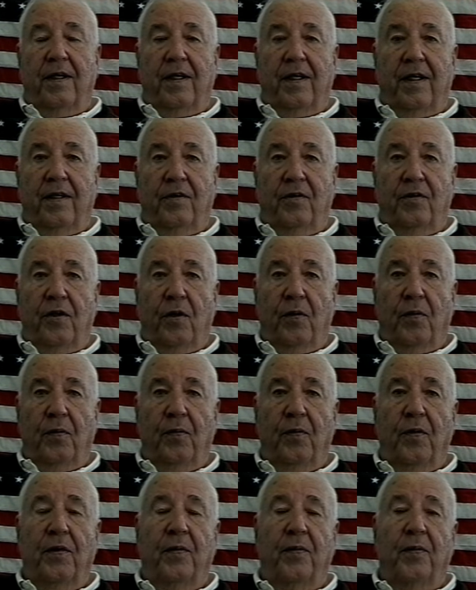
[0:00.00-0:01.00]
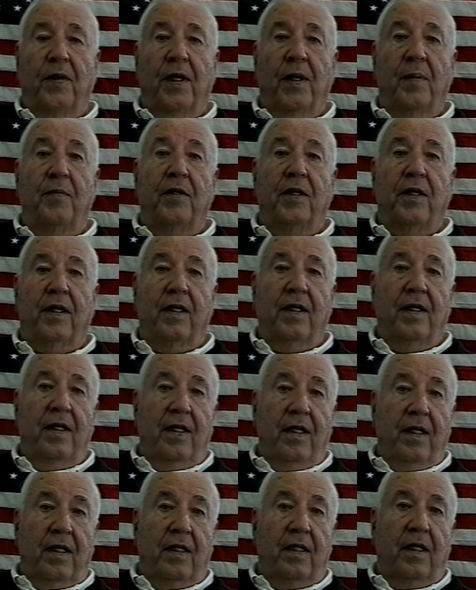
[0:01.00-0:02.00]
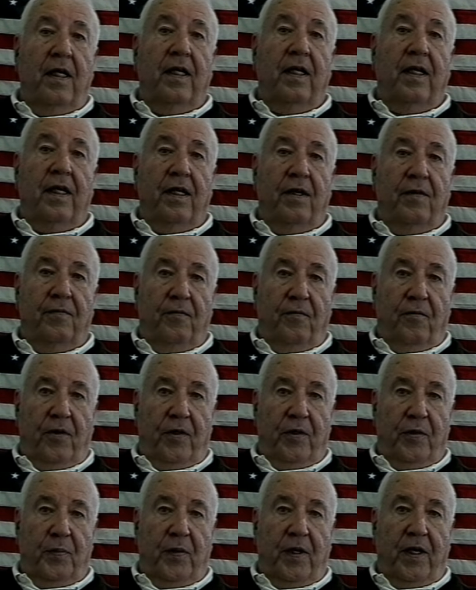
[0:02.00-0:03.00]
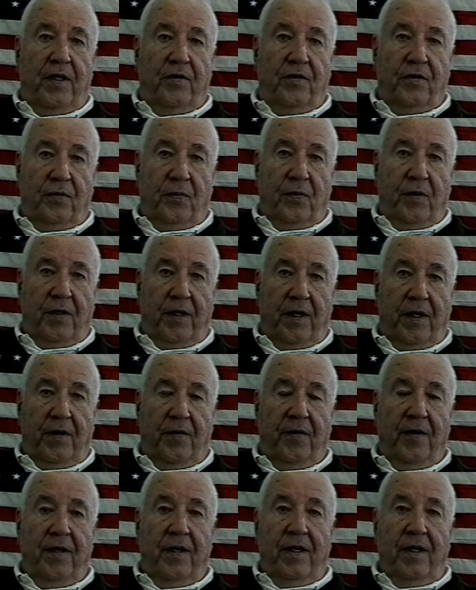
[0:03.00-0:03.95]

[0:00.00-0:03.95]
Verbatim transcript: And so we went up to Clark Air Force bases where they were,